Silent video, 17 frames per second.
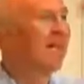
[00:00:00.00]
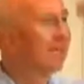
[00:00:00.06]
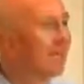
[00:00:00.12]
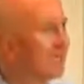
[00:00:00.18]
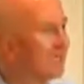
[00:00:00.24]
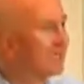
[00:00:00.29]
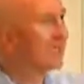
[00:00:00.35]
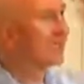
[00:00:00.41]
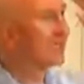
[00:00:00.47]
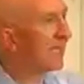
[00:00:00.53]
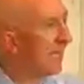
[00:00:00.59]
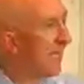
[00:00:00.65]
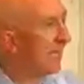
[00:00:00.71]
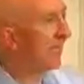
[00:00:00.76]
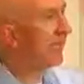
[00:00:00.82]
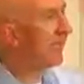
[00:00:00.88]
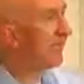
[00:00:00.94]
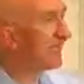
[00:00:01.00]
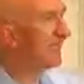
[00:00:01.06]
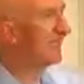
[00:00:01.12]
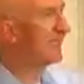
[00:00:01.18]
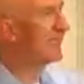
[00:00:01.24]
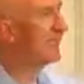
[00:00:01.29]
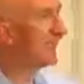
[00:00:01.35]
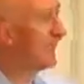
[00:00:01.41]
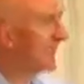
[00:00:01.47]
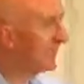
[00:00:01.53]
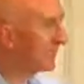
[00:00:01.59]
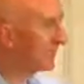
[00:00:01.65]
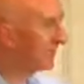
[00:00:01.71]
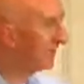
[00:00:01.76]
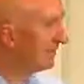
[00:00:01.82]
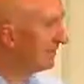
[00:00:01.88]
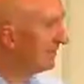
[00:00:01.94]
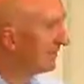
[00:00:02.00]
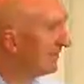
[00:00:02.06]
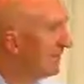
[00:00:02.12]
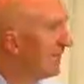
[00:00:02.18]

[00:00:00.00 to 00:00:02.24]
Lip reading: this is how this is set